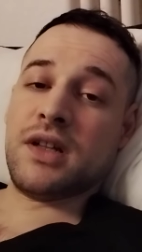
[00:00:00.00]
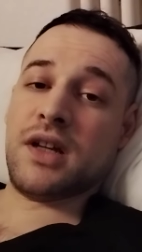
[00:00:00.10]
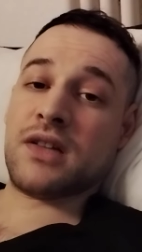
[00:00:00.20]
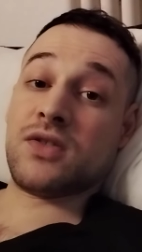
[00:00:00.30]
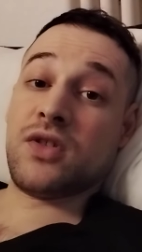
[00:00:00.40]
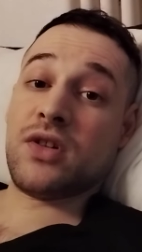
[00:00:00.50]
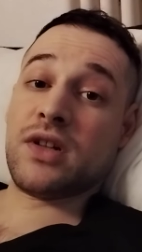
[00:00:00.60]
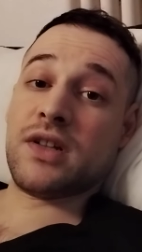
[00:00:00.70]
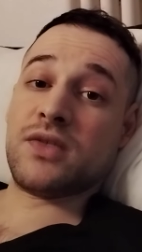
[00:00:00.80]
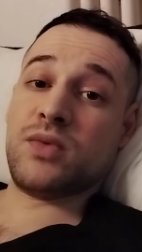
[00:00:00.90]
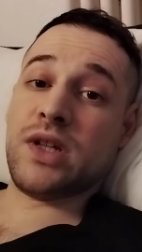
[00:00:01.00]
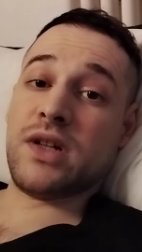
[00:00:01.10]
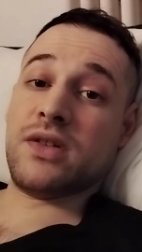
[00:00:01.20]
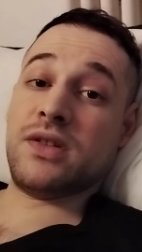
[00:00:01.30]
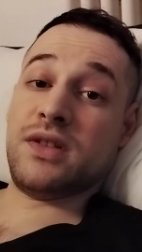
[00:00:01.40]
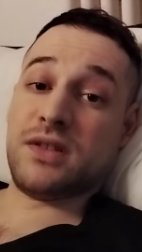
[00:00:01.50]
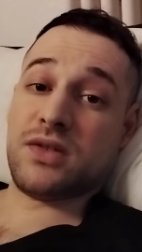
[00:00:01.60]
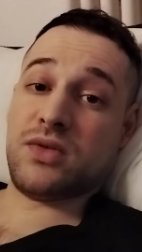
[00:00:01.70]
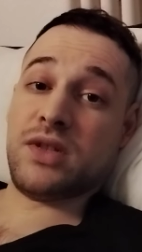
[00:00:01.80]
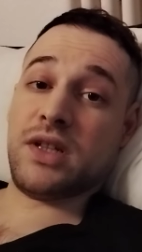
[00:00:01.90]
as long as we are
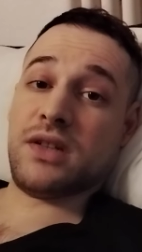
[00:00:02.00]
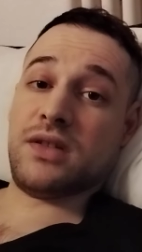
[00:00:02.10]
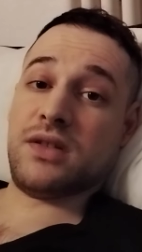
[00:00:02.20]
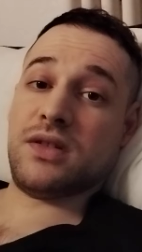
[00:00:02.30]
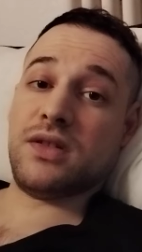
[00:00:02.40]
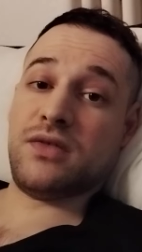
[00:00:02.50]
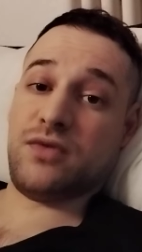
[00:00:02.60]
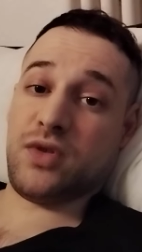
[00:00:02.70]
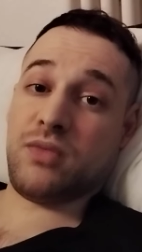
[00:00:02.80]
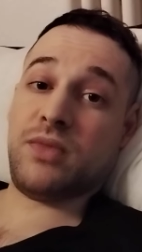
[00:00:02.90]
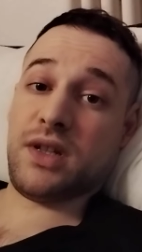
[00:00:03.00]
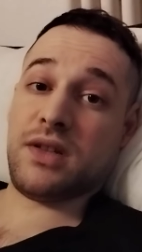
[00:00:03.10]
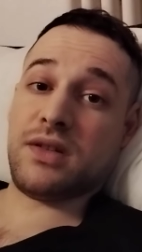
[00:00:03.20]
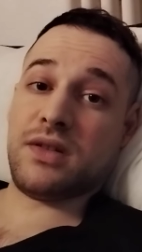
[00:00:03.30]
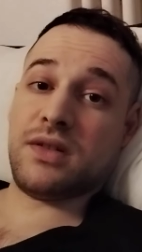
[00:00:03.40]
disconnected from that,